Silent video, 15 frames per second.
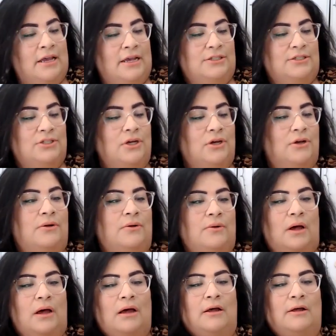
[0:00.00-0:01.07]

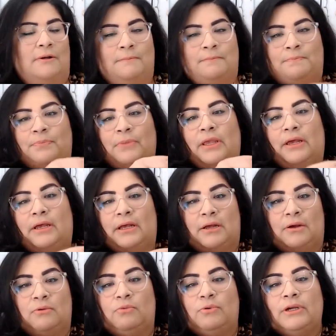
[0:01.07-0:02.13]
So um,
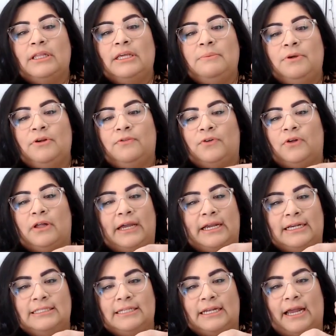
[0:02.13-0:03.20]
really beautiful.
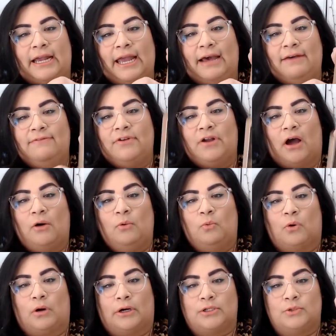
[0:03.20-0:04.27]
Like I said, I have not
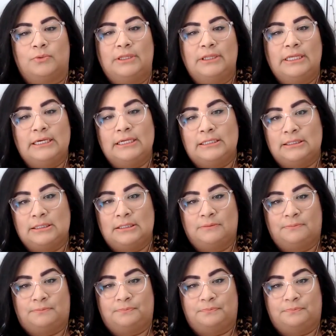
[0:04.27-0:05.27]
worked with this.